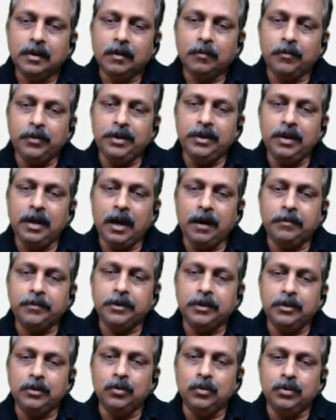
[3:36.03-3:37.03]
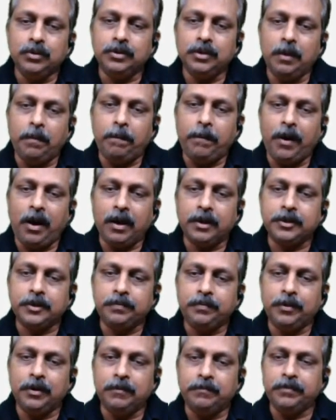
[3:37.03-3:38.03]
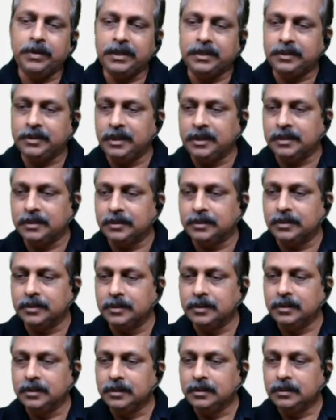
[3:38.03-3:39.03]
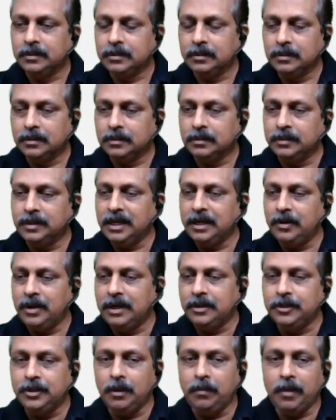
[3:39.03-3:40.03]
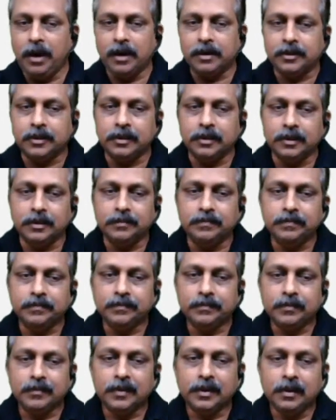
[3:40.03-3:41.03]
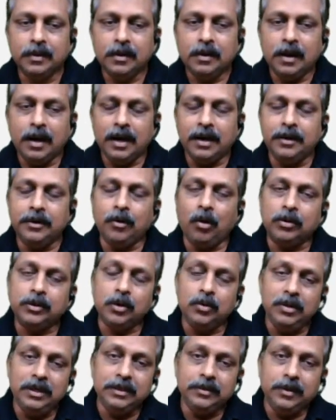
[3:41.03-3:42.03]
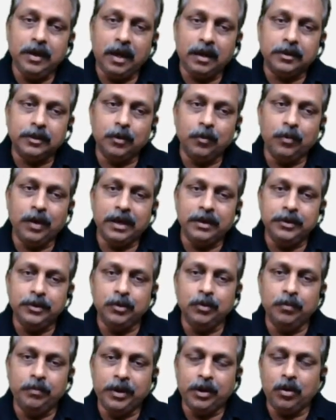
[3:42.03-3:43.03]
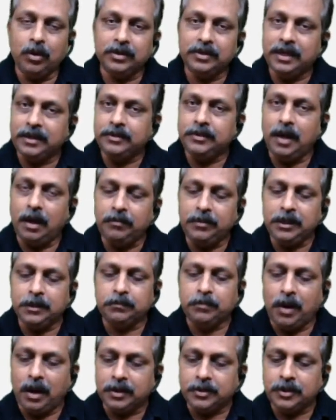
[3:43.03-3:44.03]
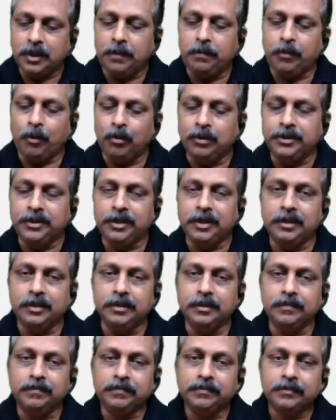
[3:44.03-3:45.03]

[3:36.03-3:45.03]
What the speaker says: we have to use a past perfect tense. There ends the matter. And not only that, when you, because exam is fast approaching,